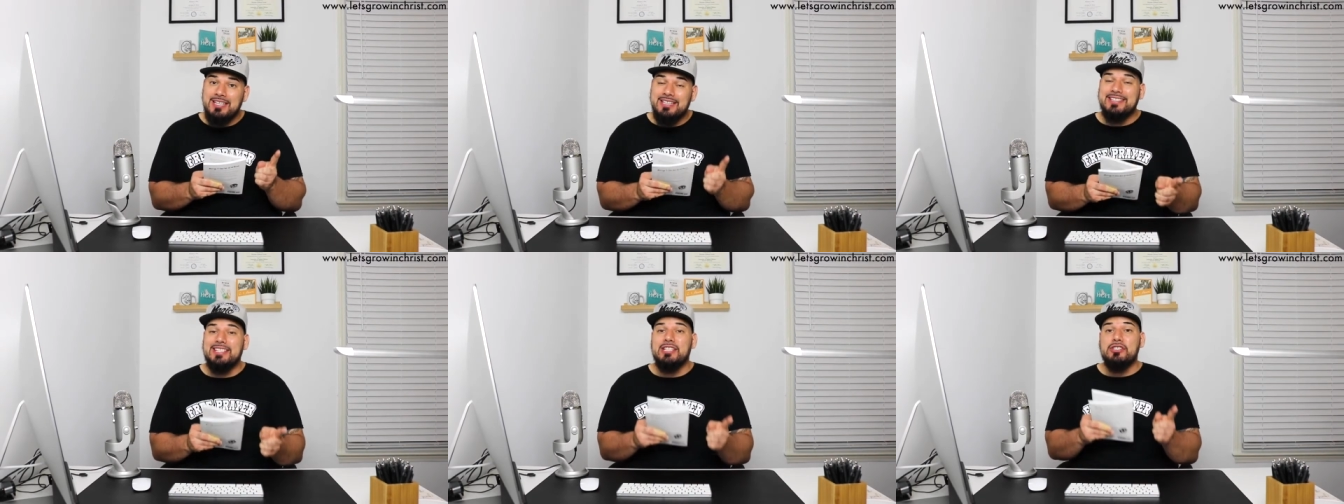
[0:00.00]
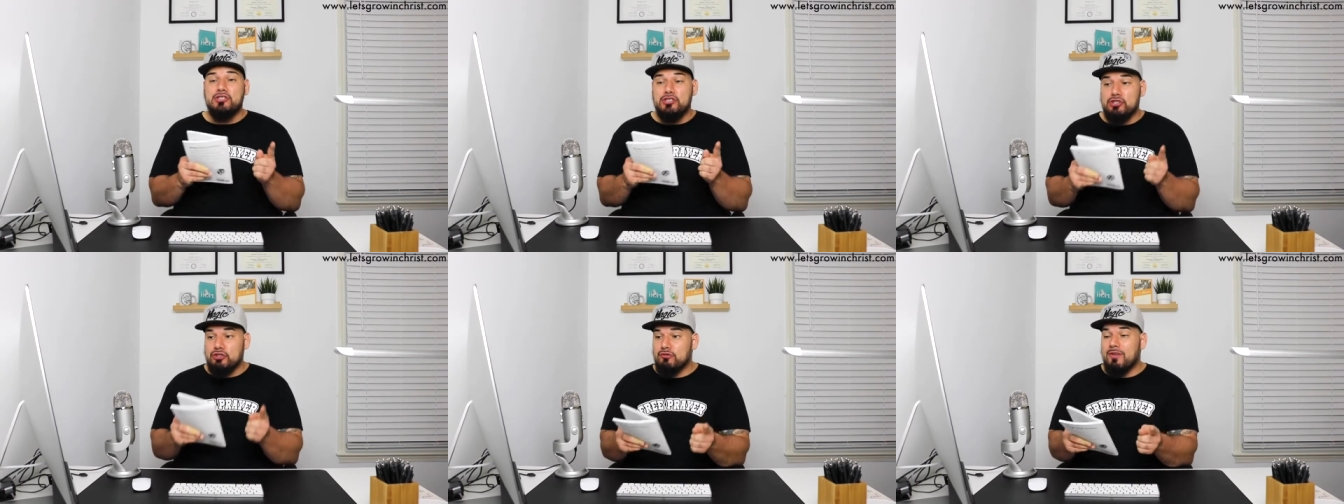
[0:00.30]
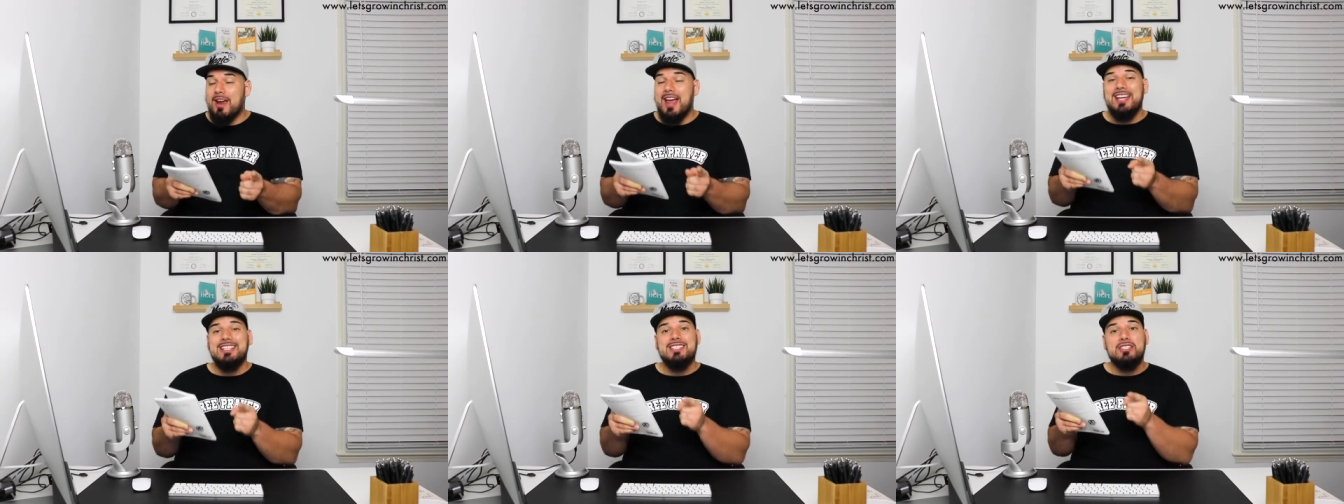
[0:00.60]

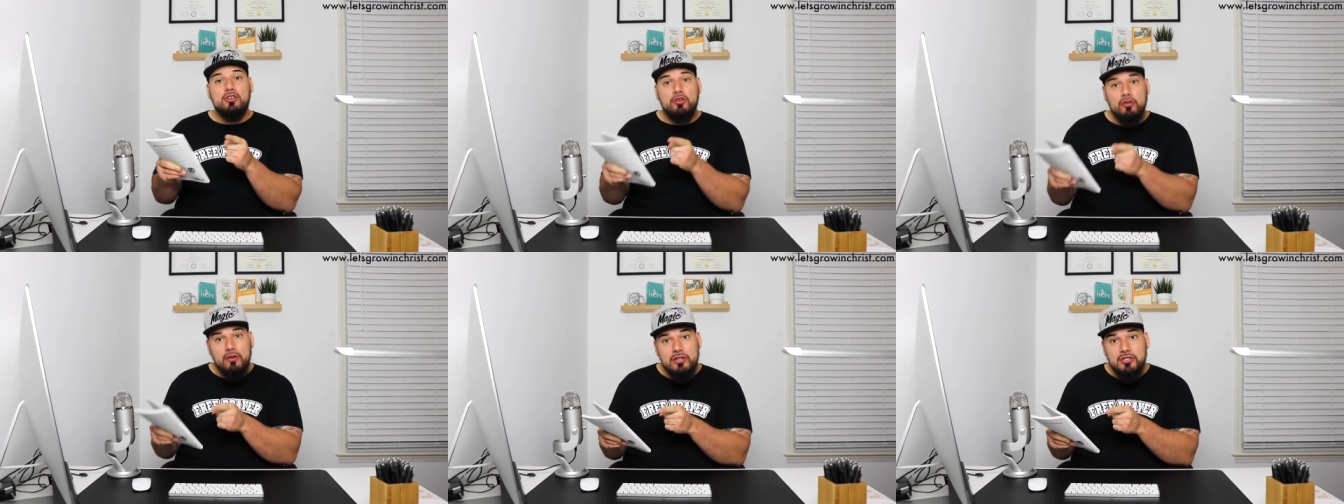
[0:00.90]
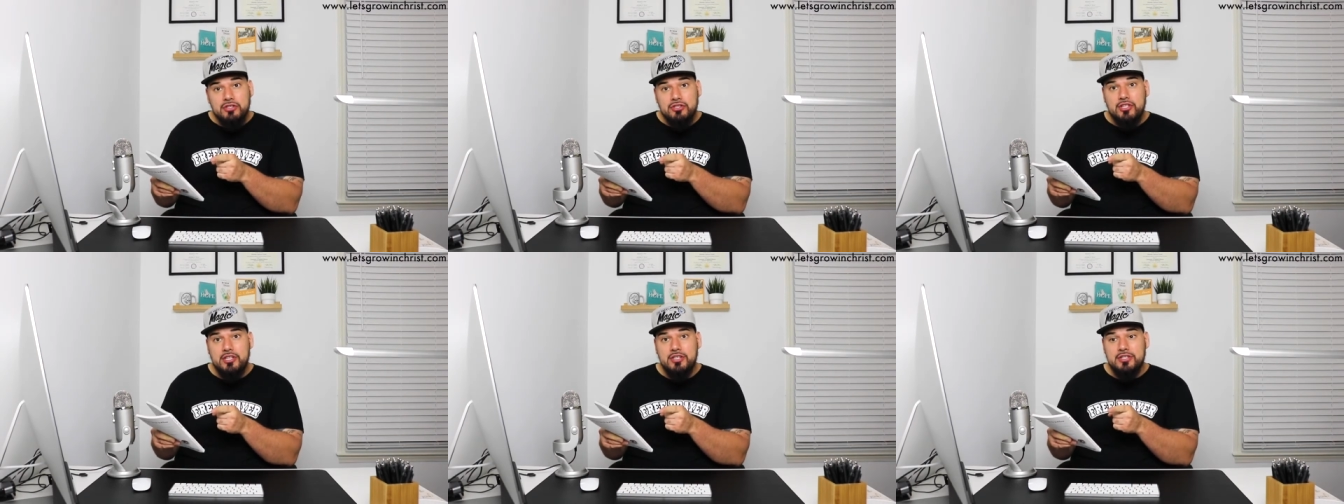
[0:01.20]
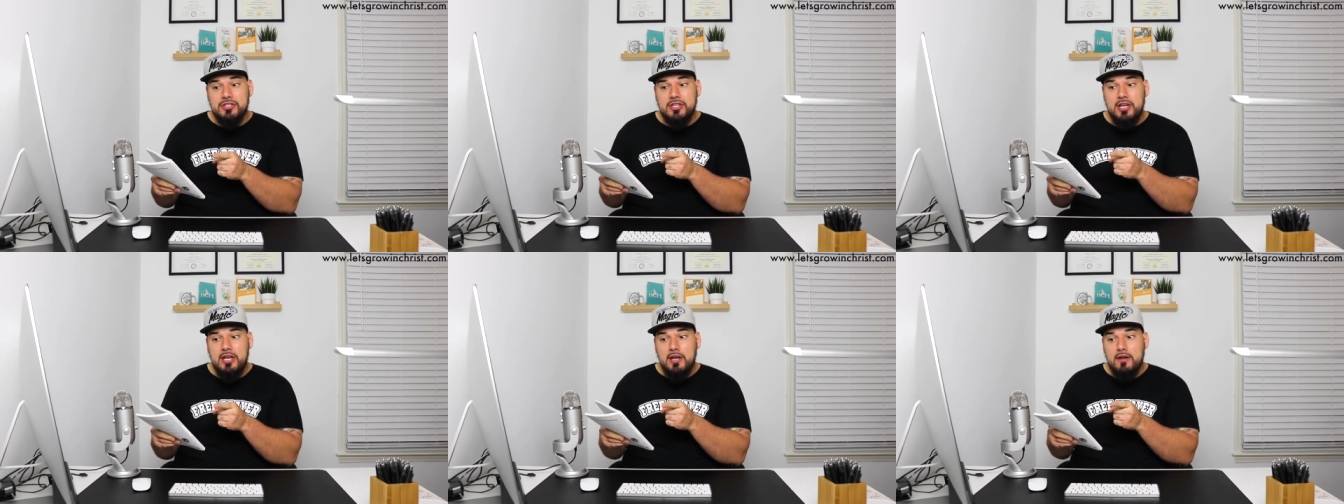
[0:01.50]
distracts
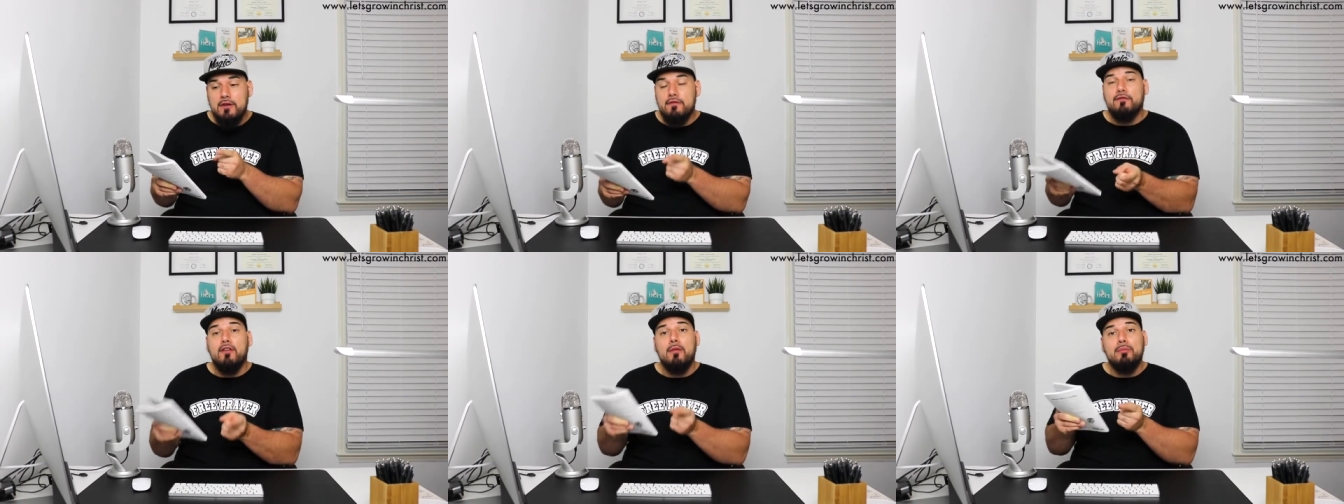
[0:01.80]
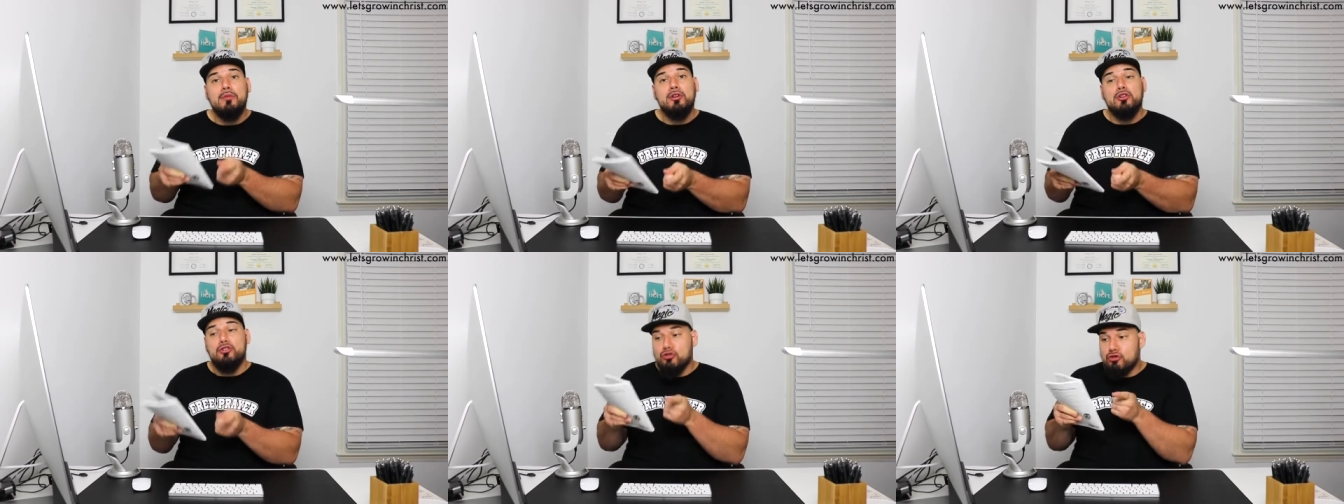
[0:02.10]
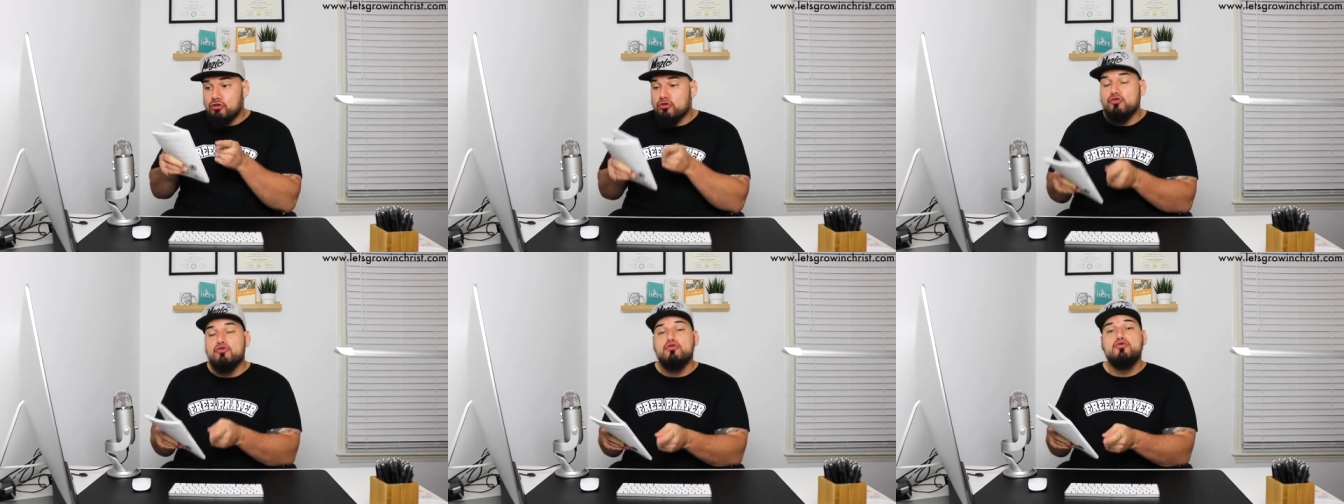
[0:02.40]
Christians from their
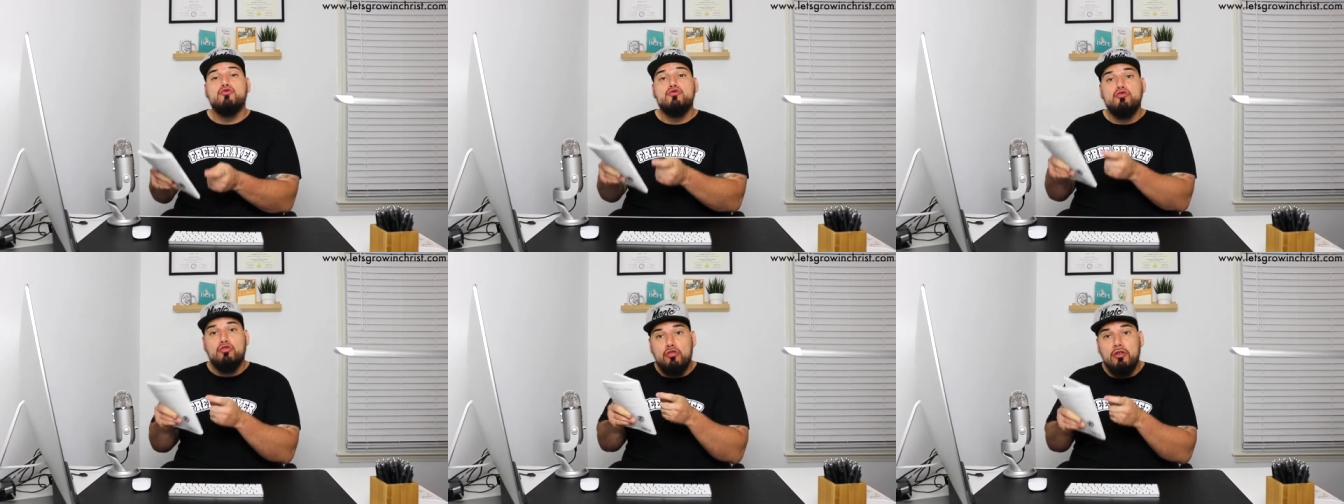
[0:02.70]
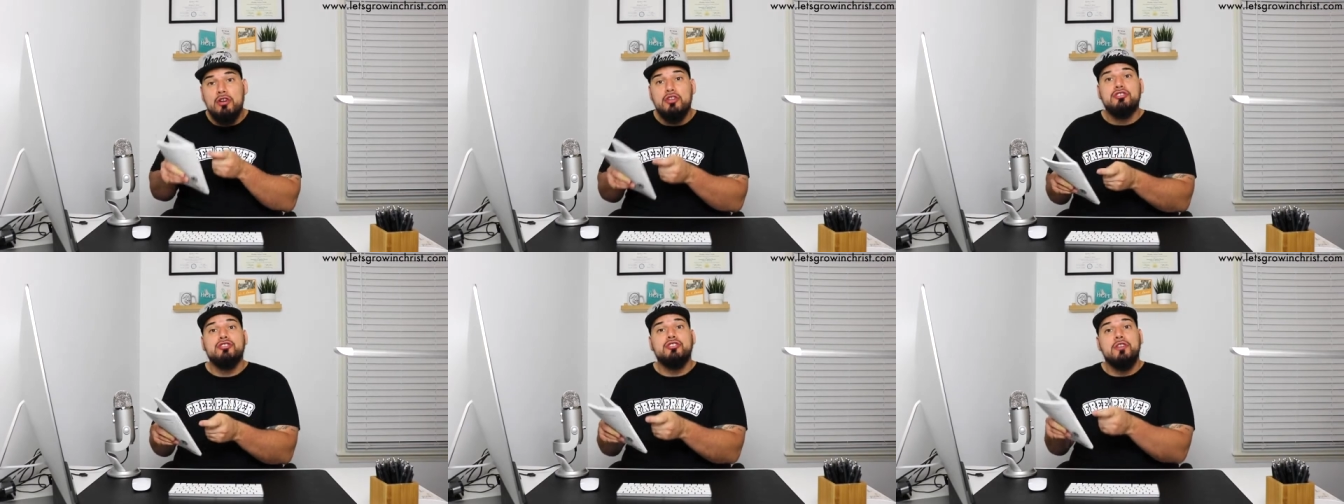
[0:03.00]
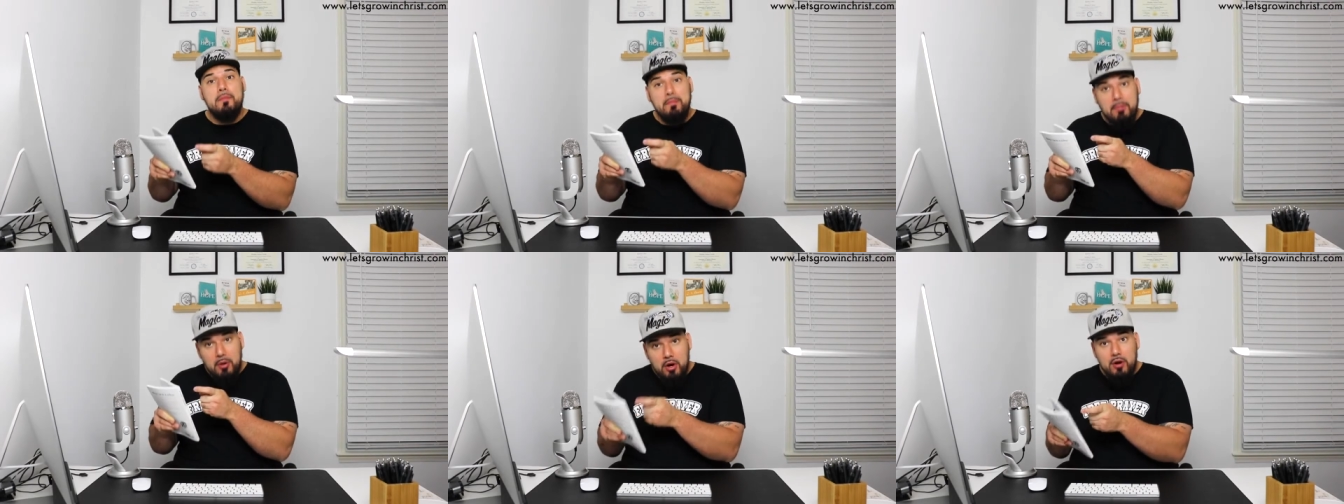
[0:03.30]
true
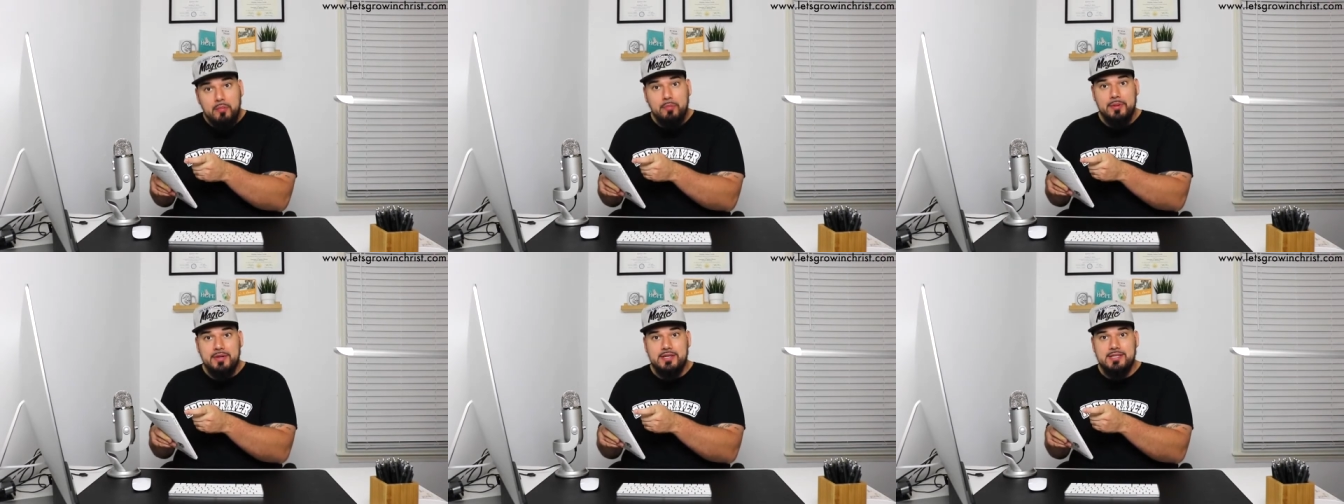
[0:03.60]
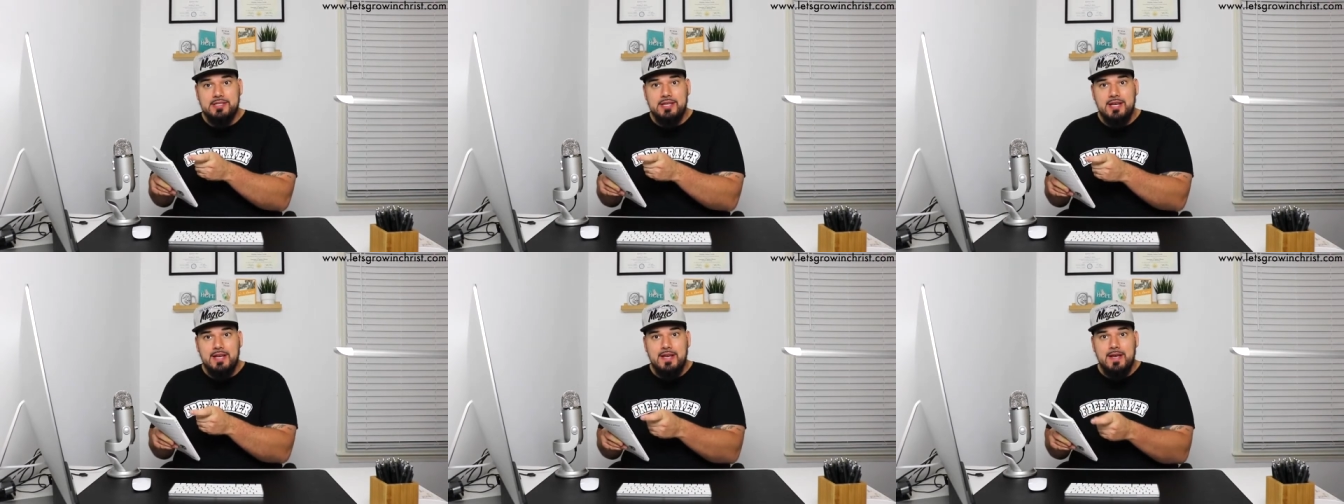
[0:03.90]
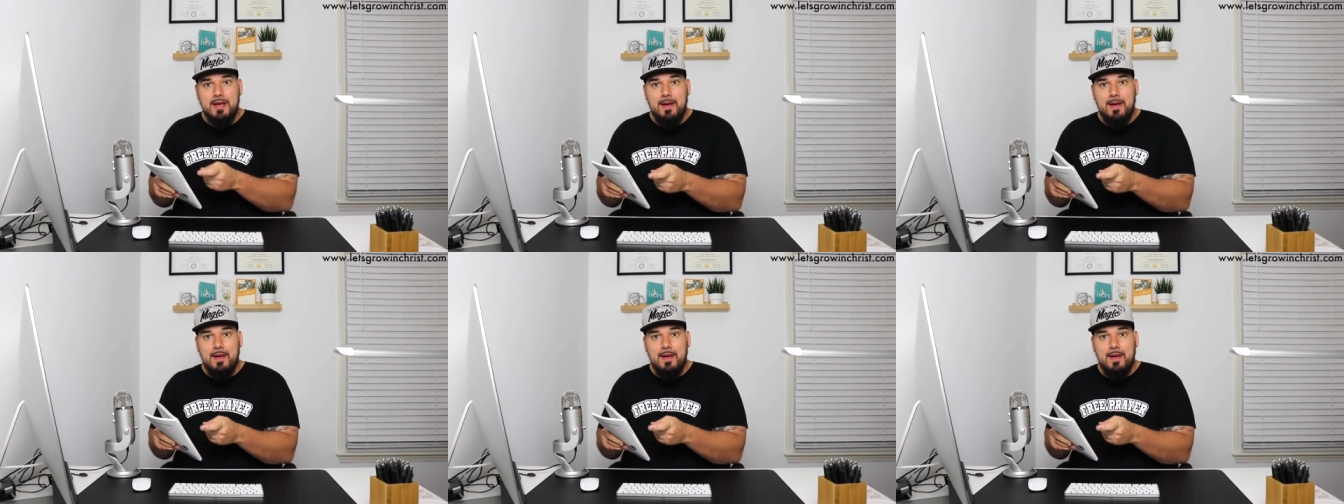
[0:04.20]
Christian purpose.